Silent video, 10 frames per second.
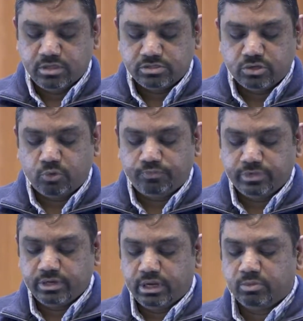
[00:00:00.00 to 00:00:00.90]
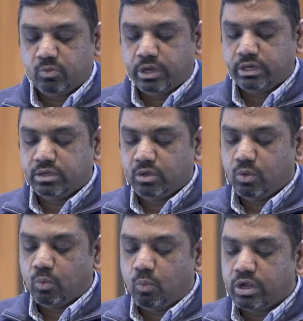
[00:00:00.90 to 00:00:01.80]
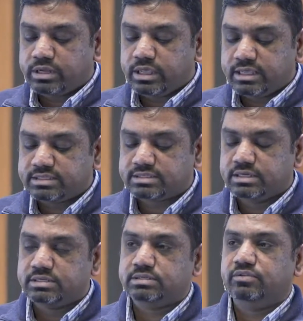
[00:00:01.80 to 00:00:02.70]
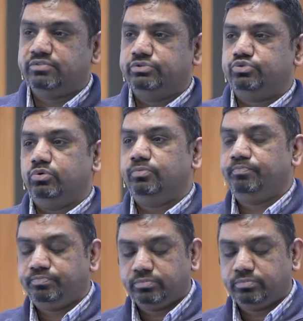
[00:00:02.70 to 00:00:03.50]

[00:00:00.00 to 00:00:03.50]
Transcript: So, number one, what is self-control?